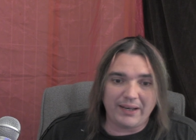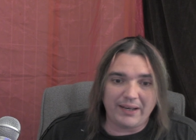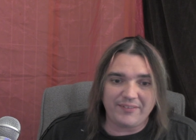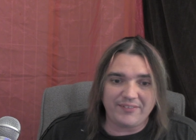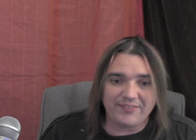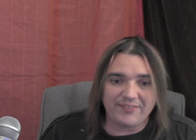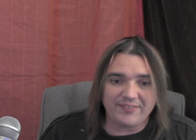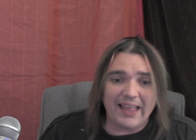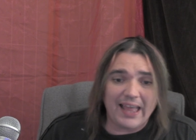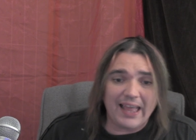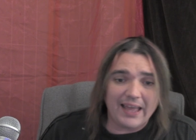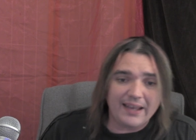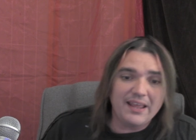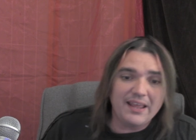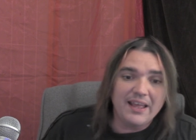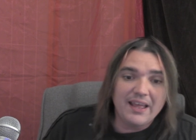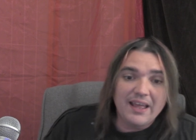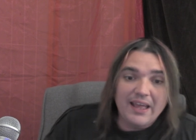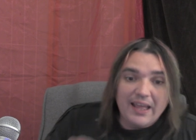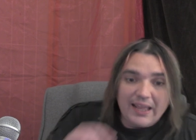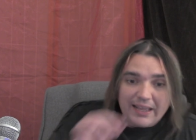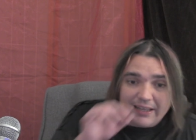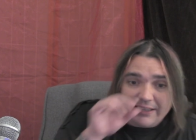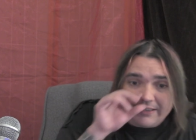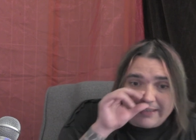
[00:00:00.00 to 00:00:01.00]
instead,
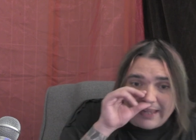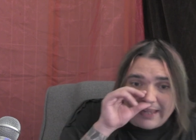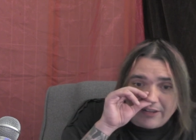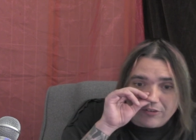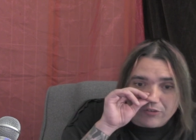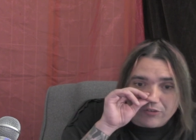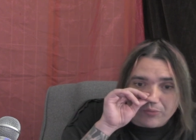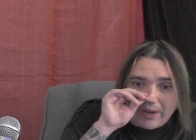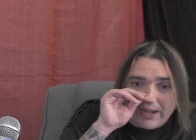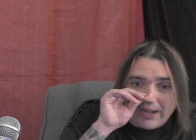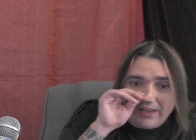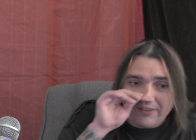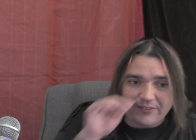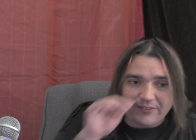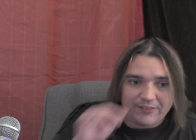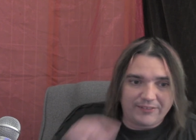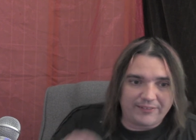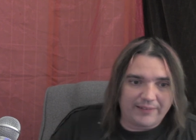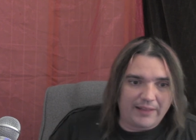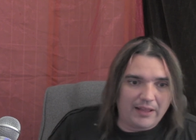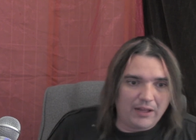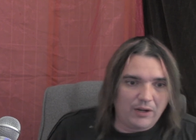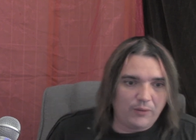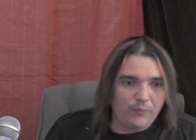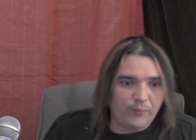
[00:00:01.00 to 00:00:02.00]
it takes twice as
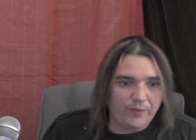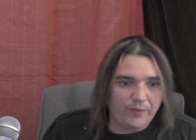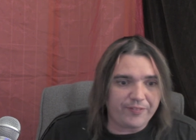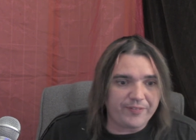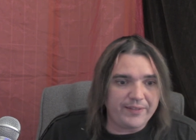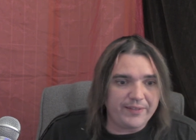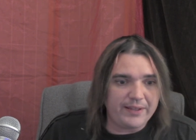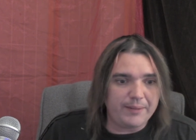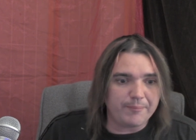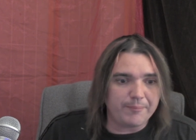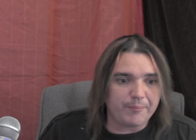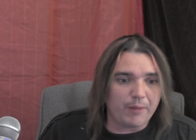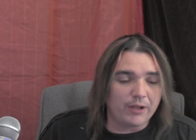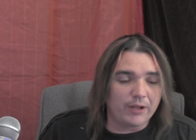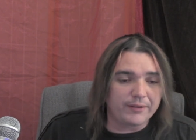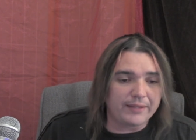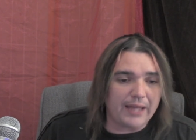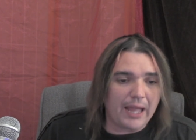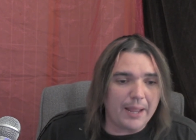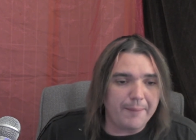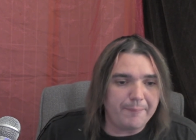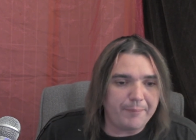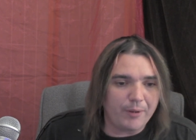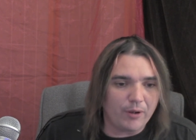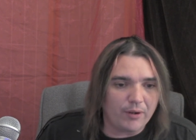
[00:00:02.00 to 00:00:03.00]
long with the
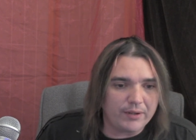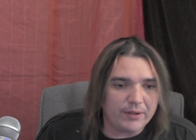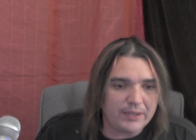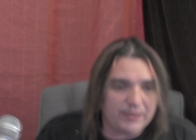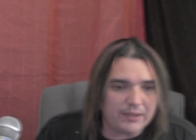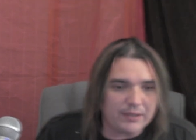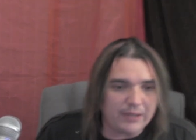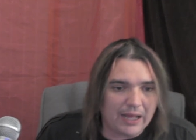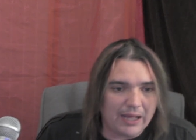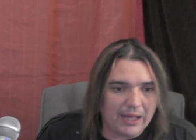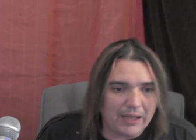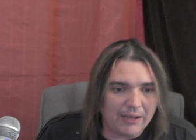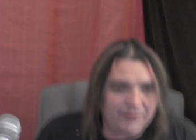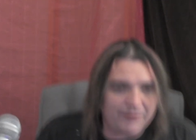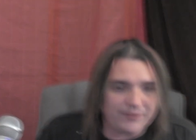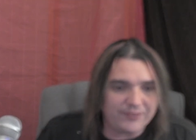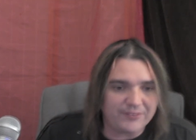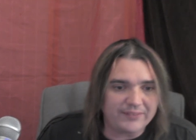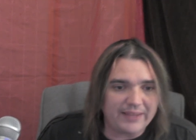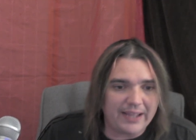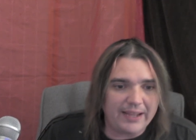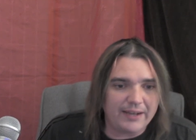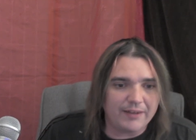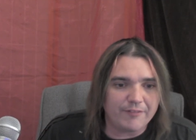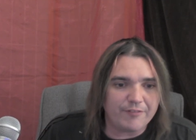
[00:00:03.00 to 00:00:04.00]
multi-billion-dollar
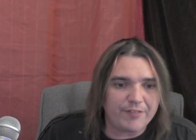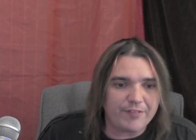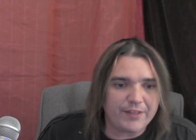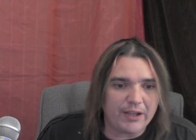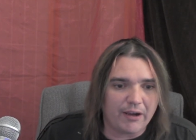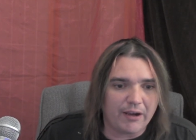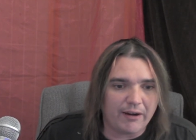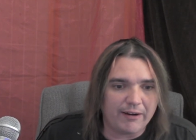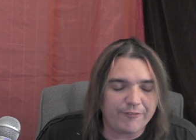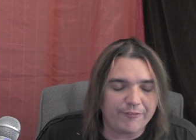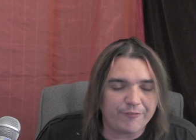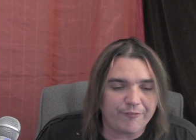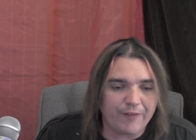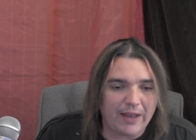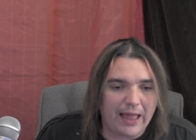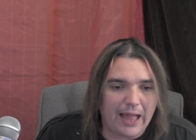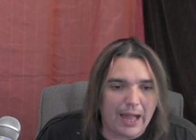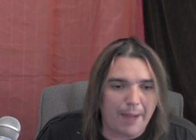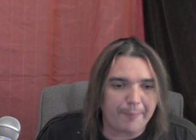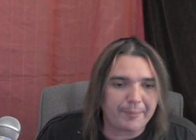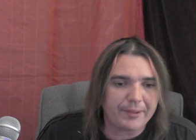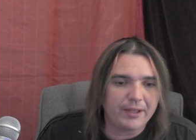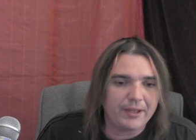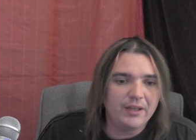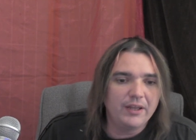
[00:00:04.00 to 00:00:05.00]
state-of-the-art
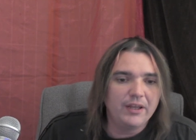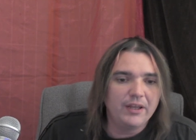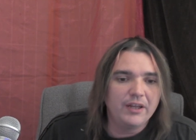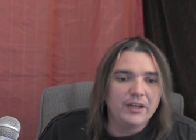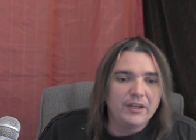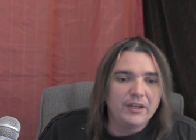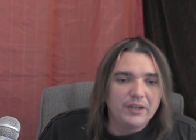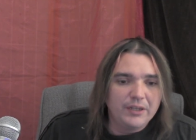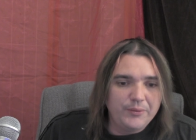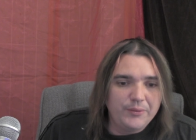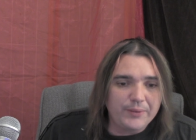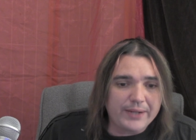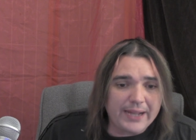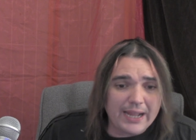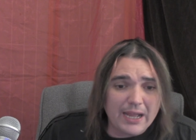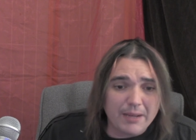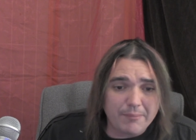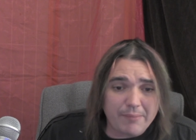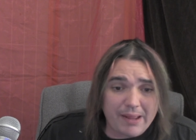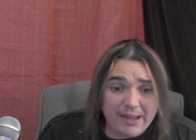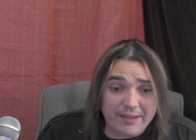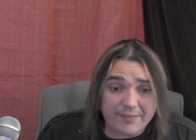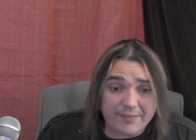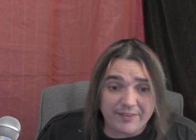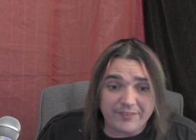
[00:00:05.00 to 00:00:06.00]
flop. You can't
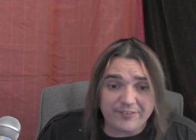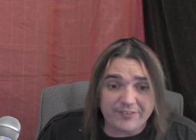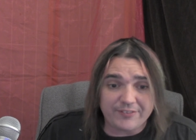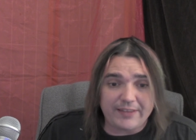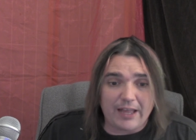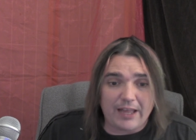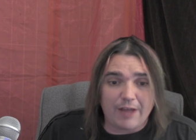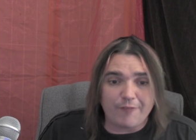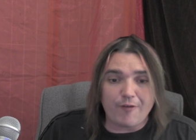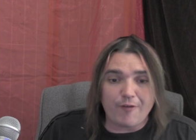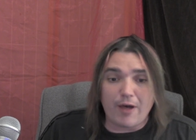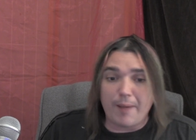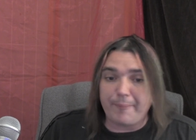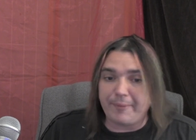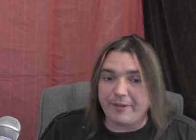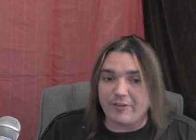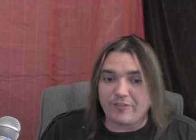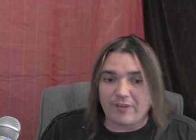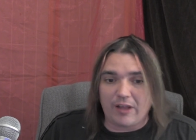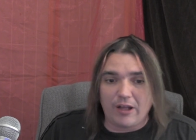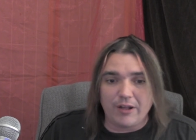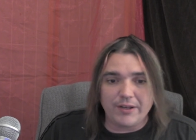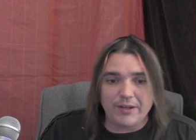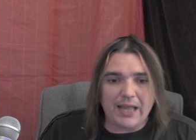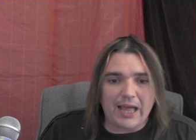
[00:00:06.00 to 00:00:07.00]
make this stuff up. It's
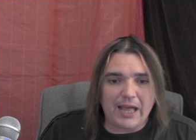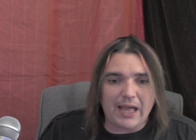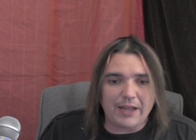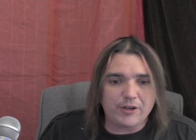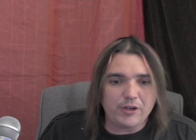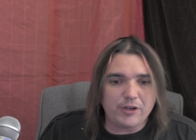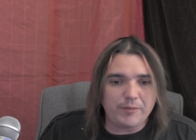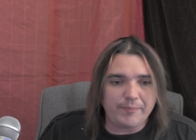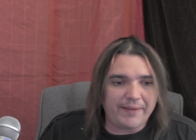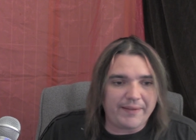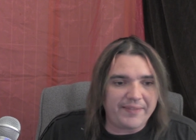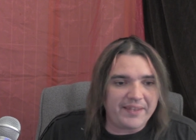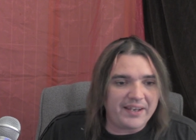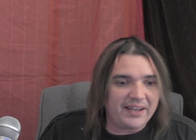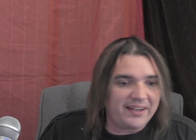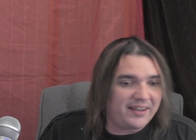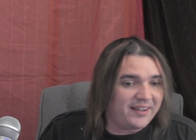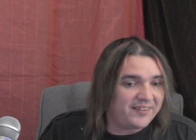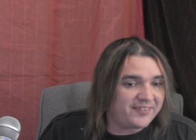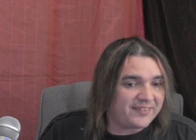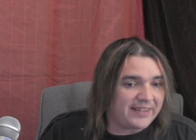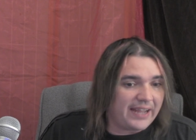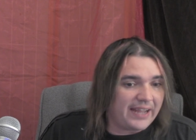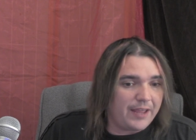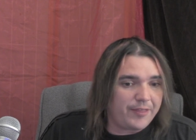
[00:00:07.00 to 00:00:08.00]
all documented in
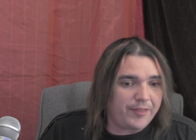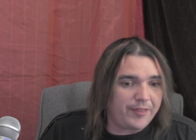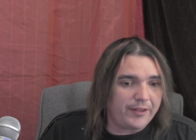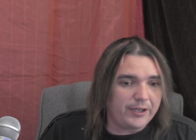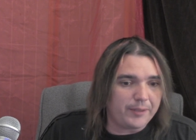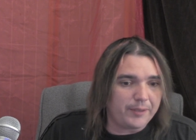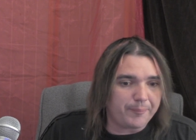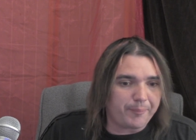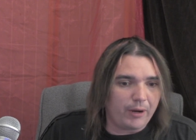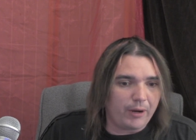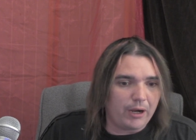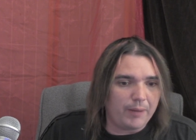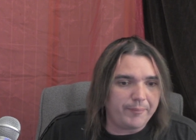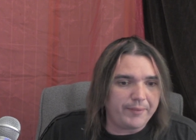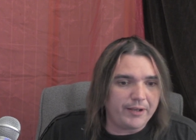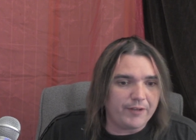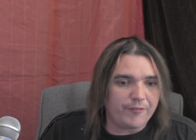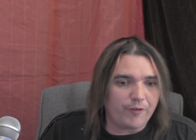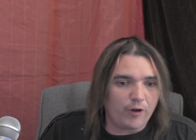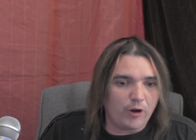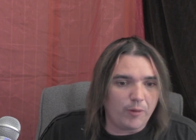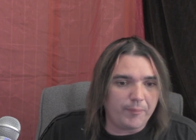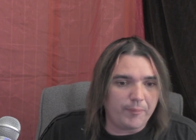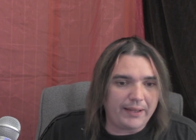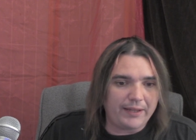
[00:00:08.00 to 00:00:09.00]
a scathing Department of
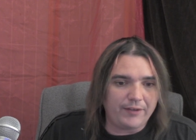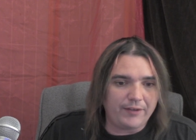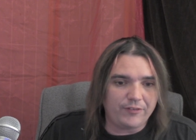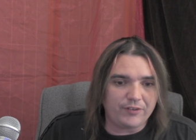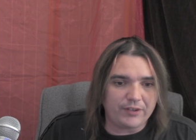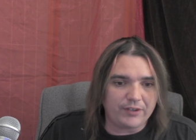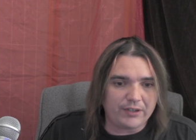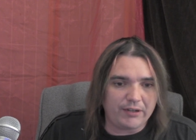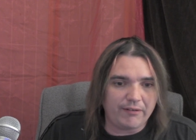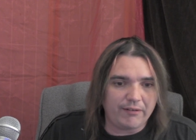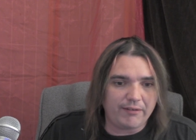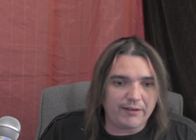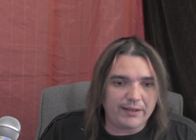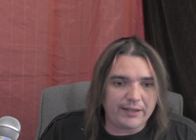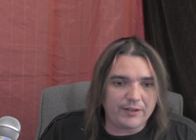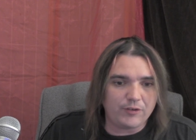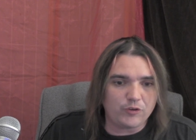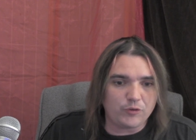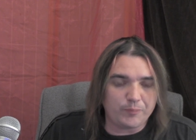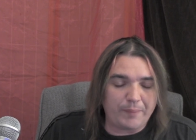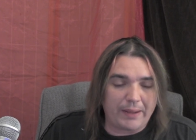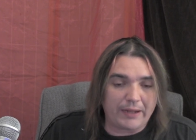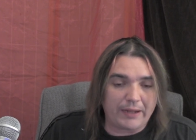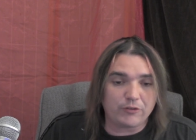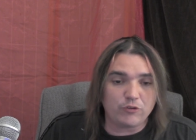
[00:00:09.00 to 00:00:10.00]
Homeland Security
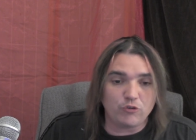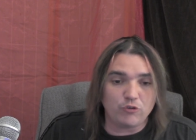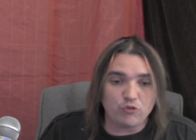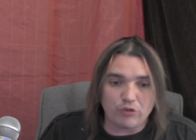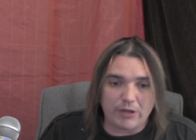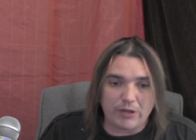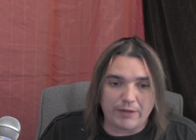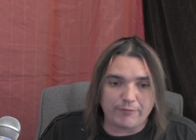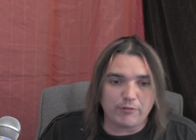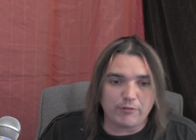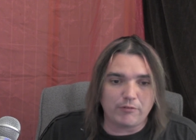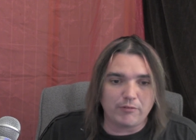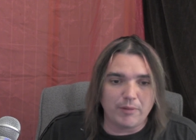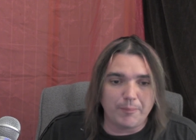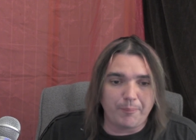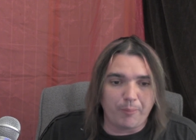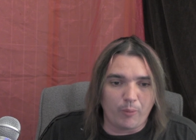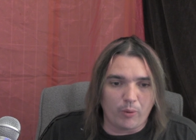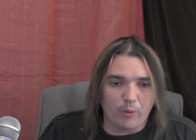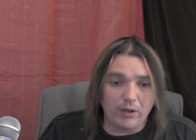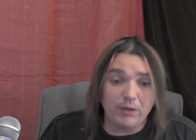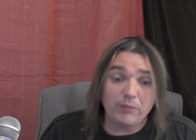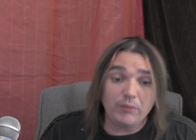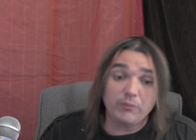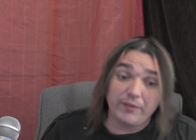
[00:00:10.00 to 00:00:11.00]
Inspector General
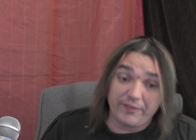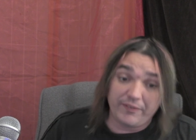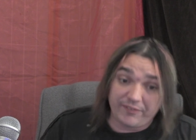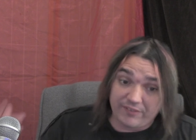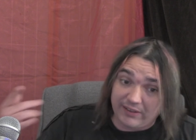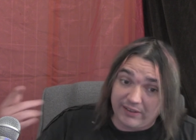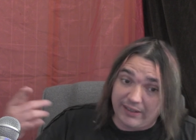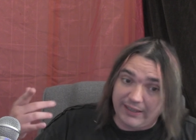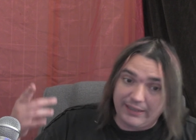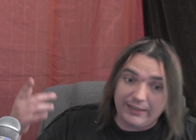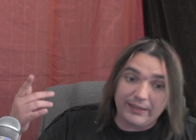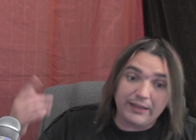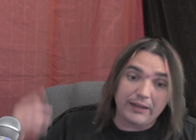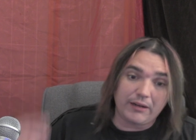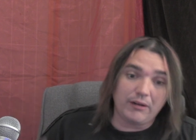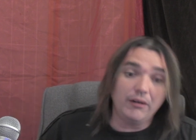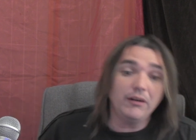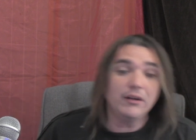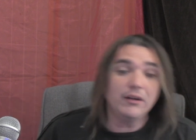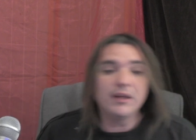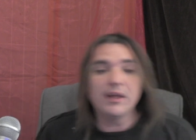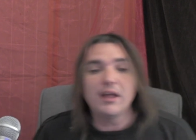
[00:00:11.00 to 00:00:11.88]
report, with the link here,